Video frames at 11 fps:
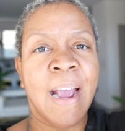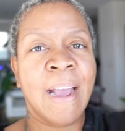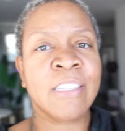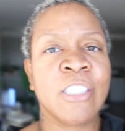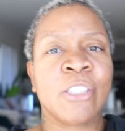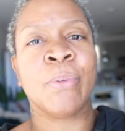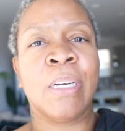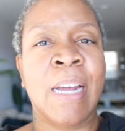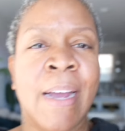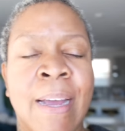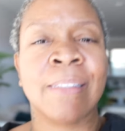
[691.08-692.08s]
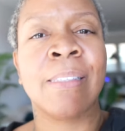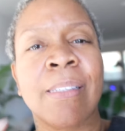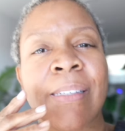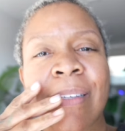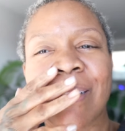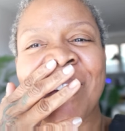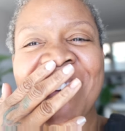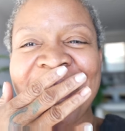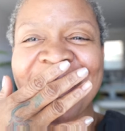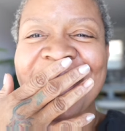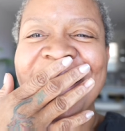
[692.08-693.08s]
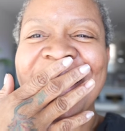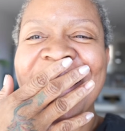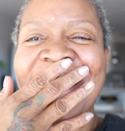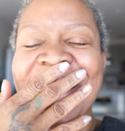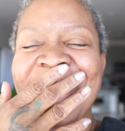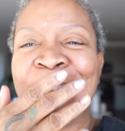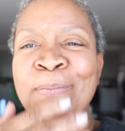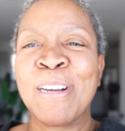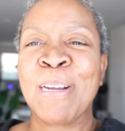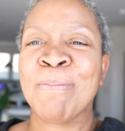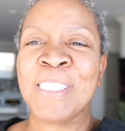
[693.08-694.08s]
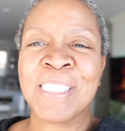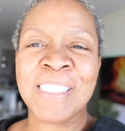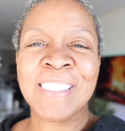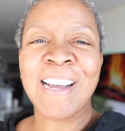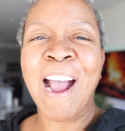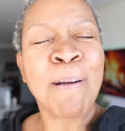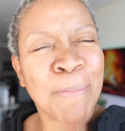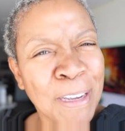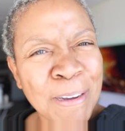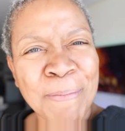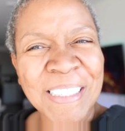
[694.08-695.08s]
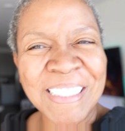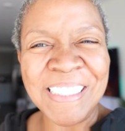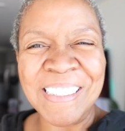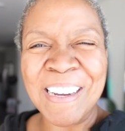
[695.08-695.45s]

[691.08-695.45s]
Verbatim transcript: I just realized. They're gonna be like, Bridget, I'm PMSing.